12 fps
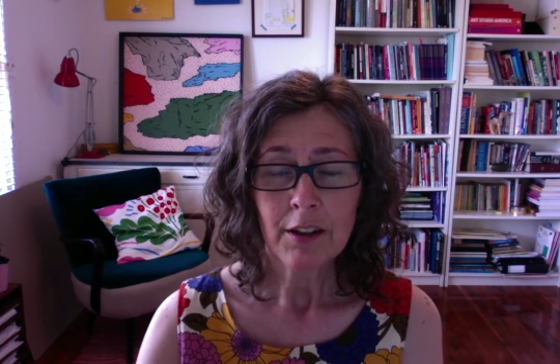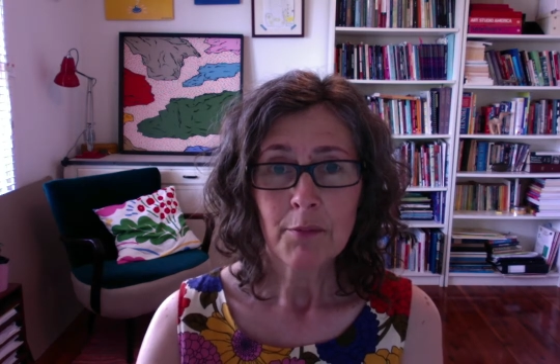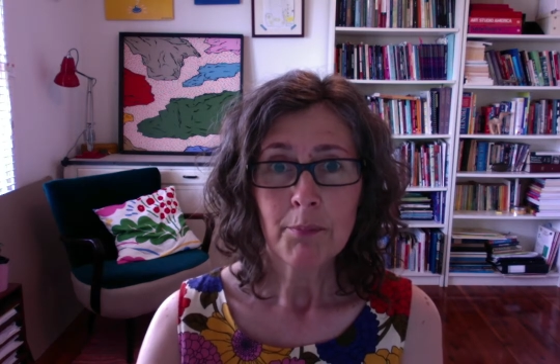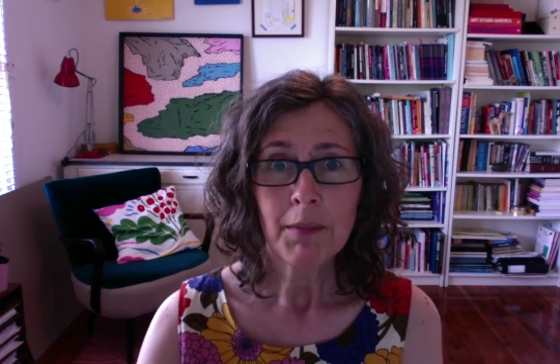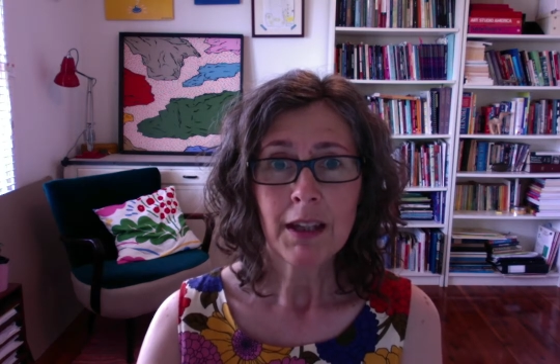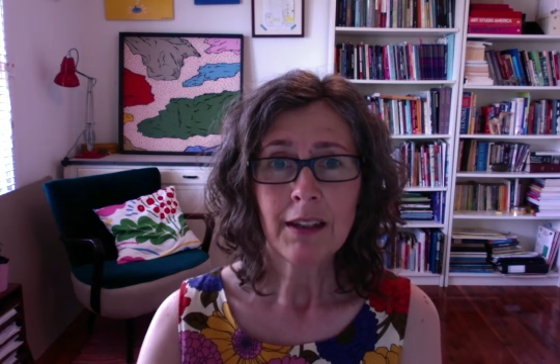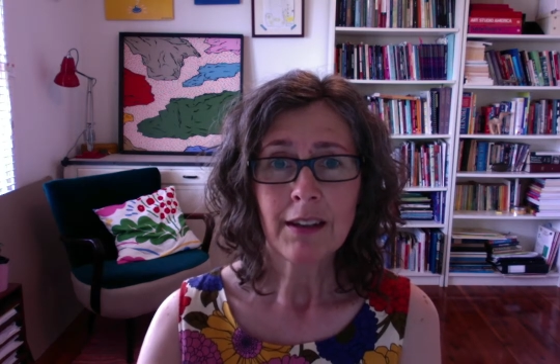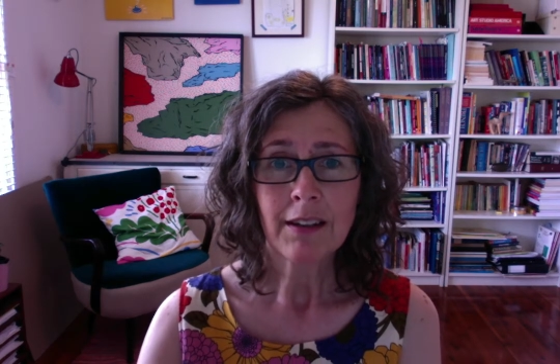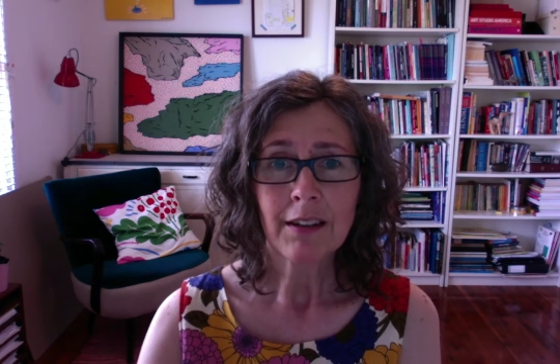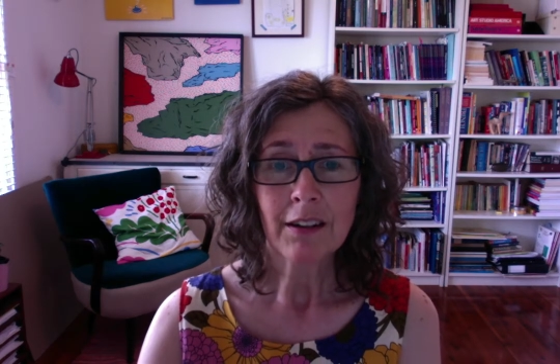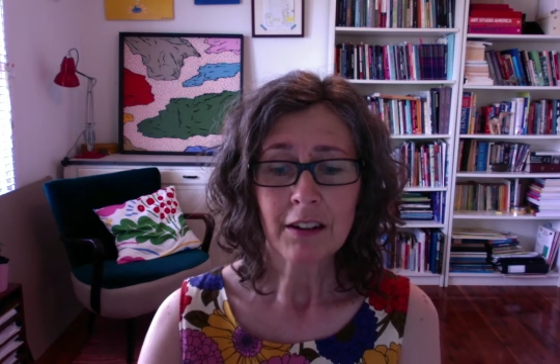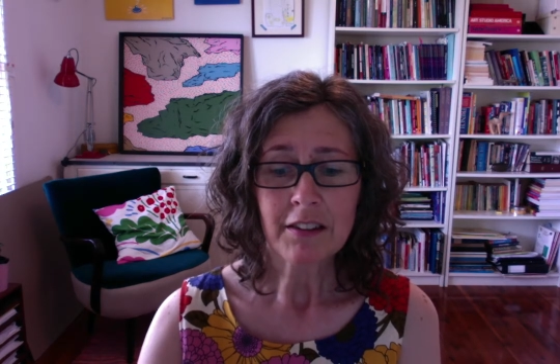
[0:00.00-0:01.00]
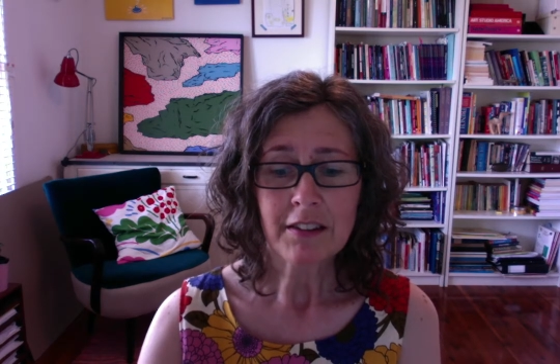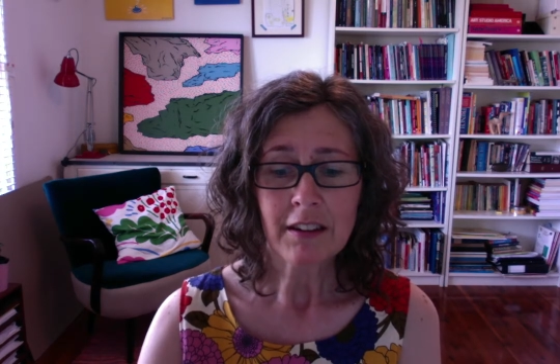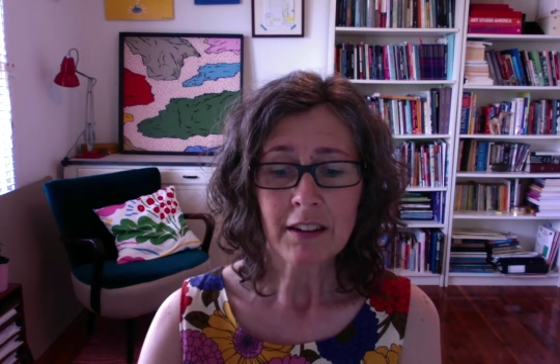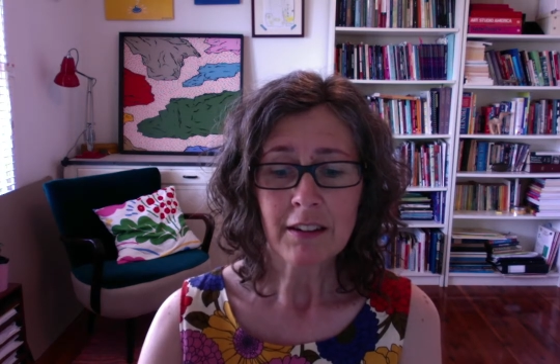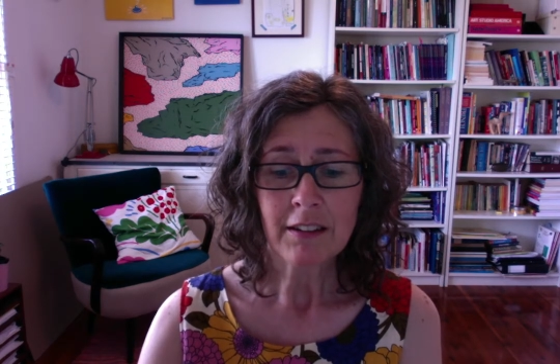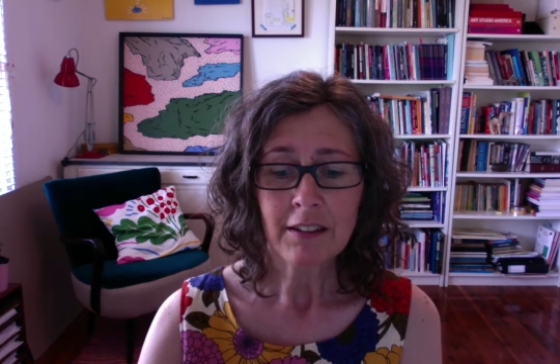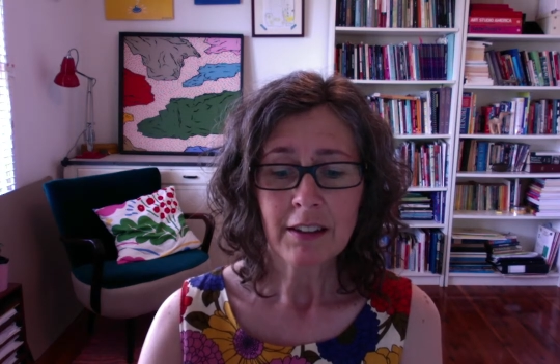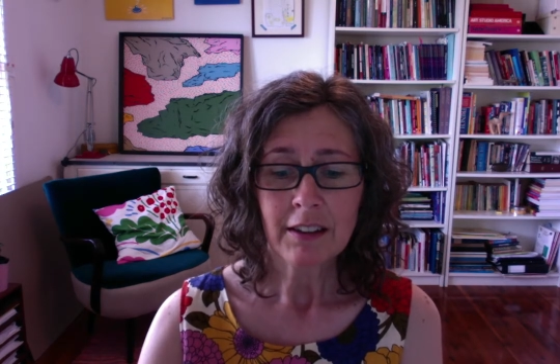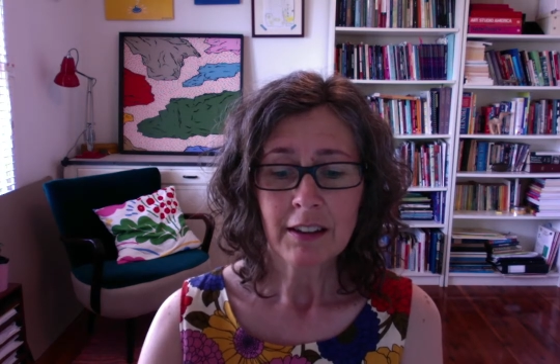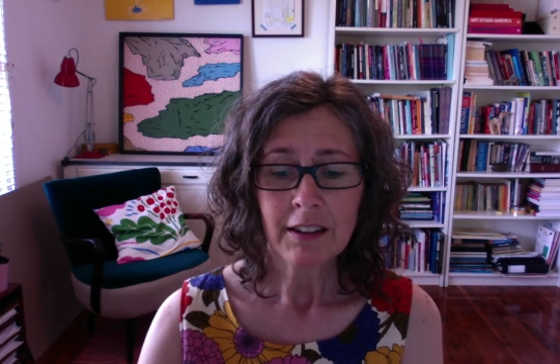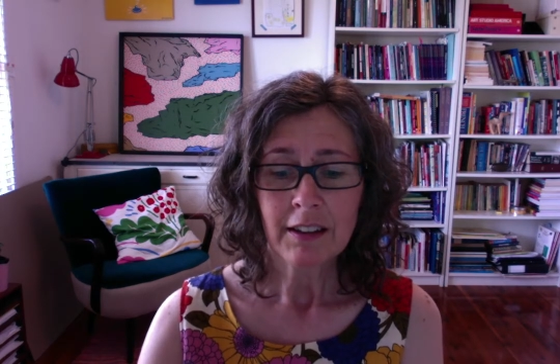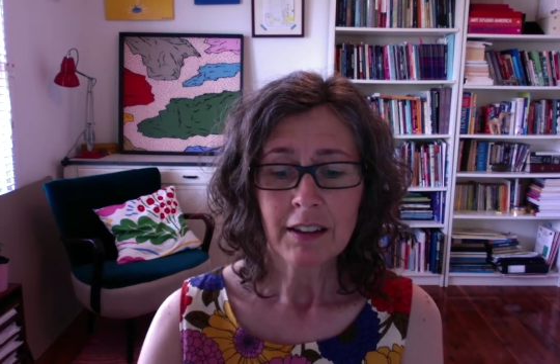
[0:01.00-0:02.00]
Me, I said,
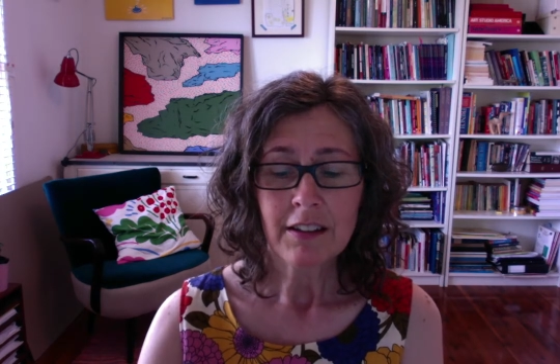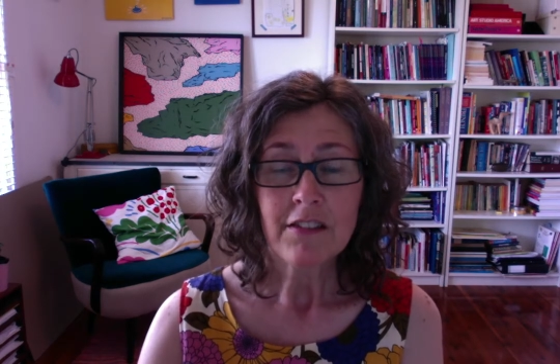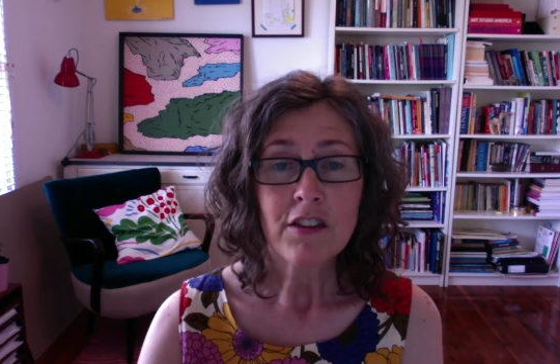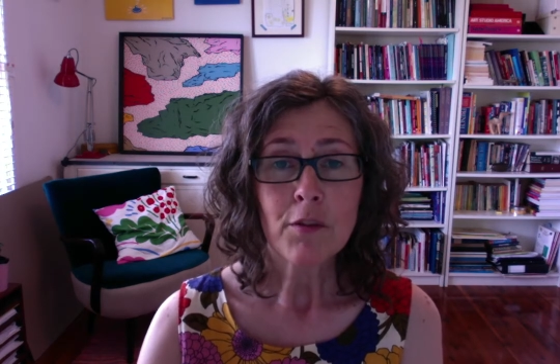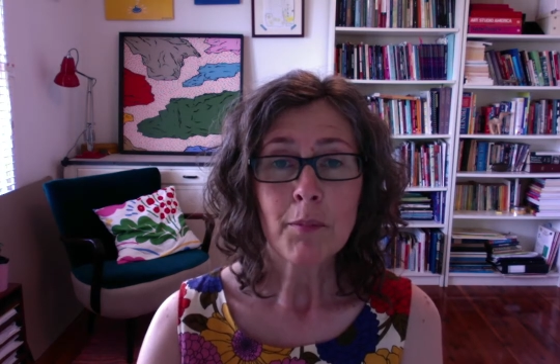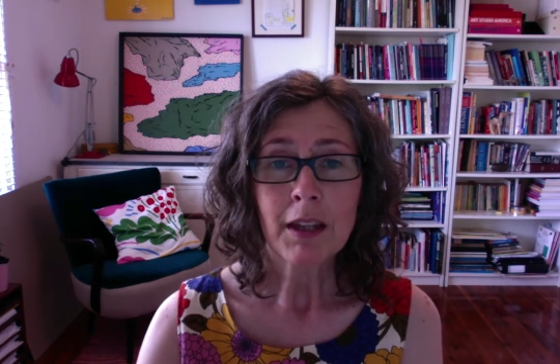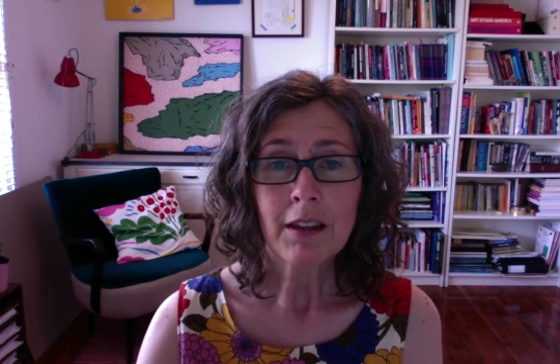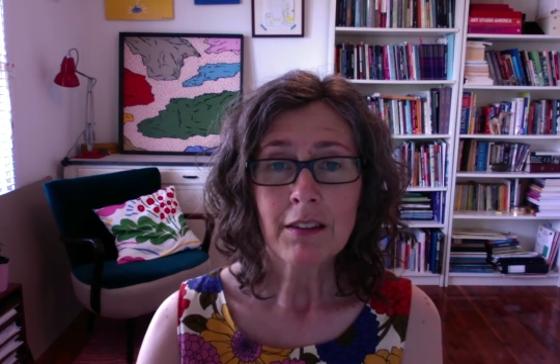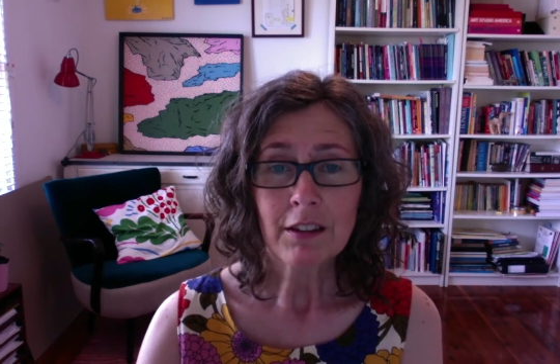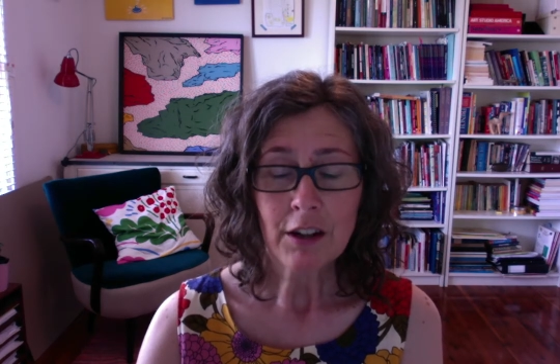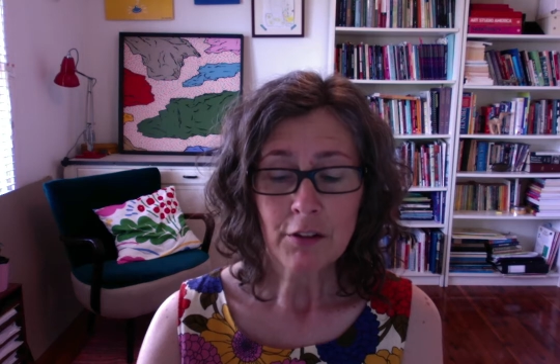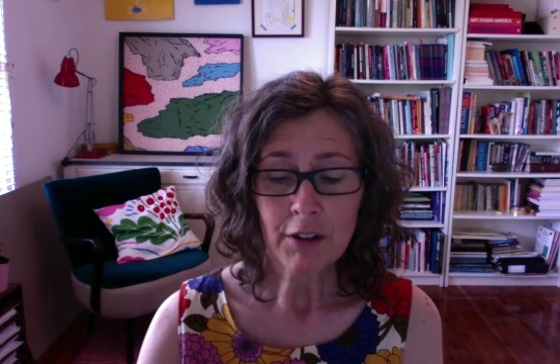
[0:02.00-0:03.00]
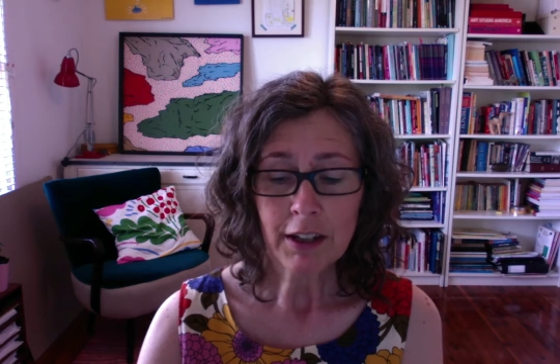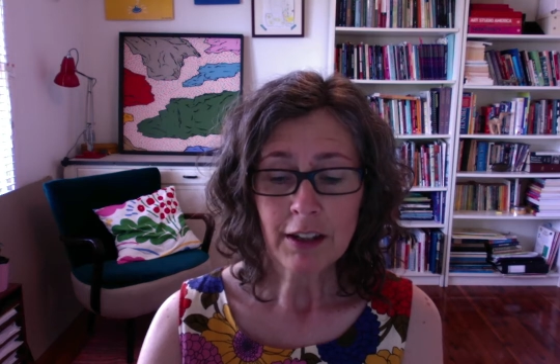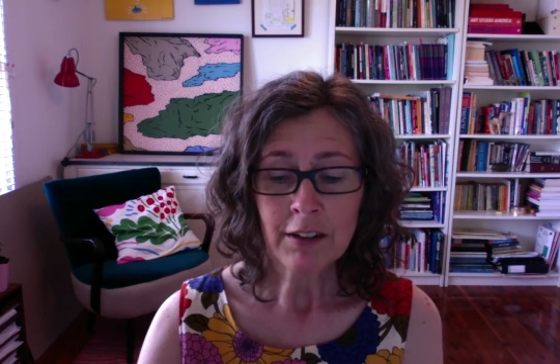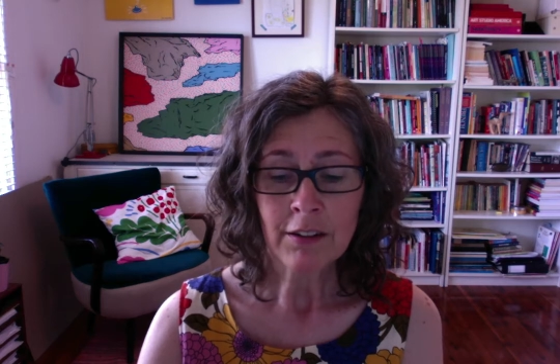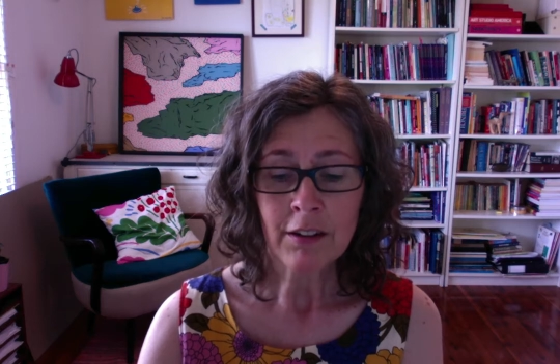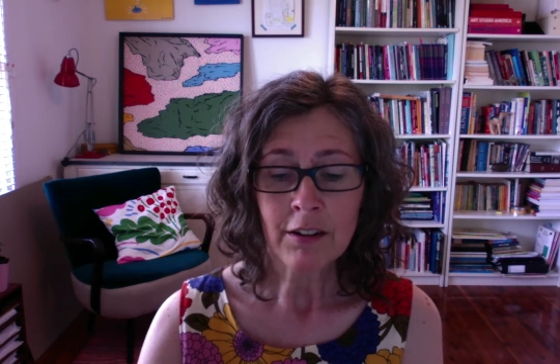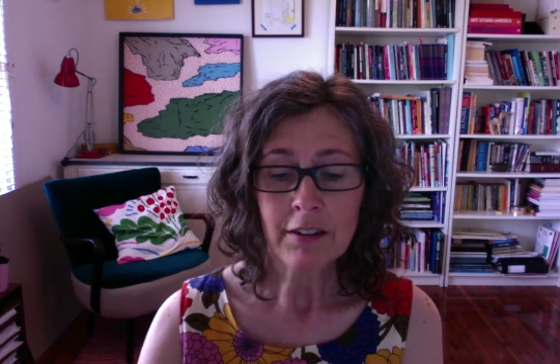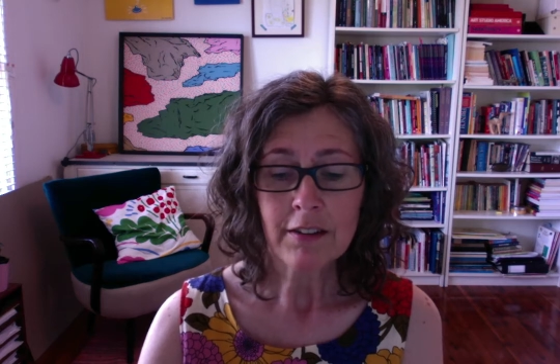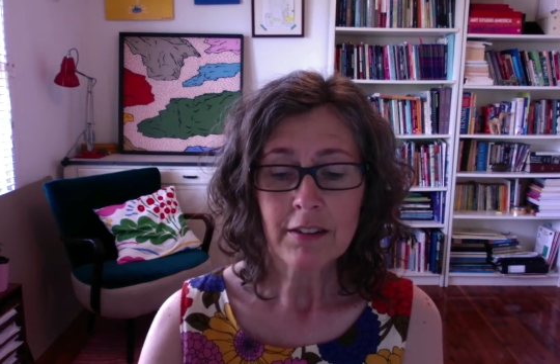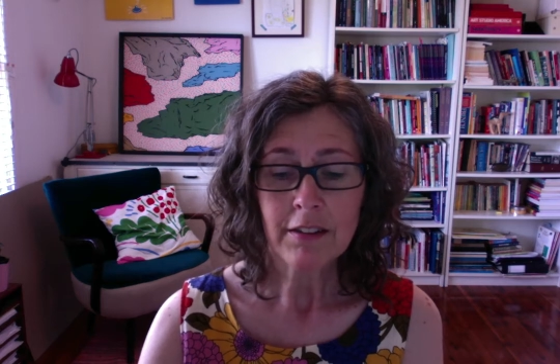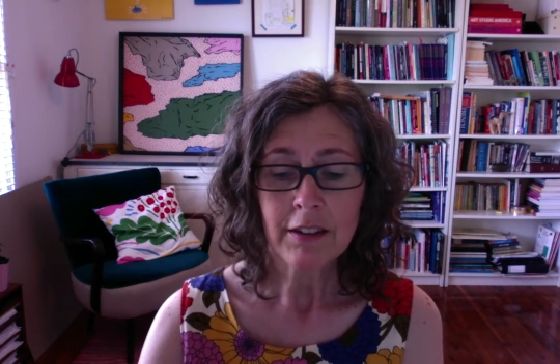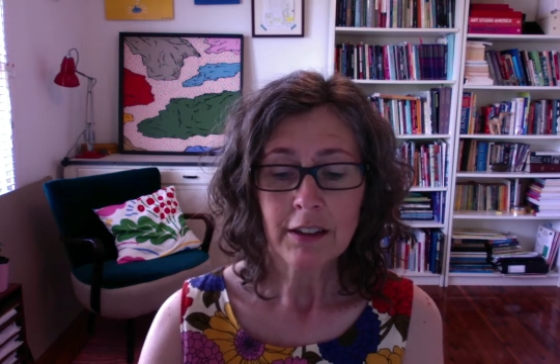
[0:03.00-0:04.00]
as the me that I recognised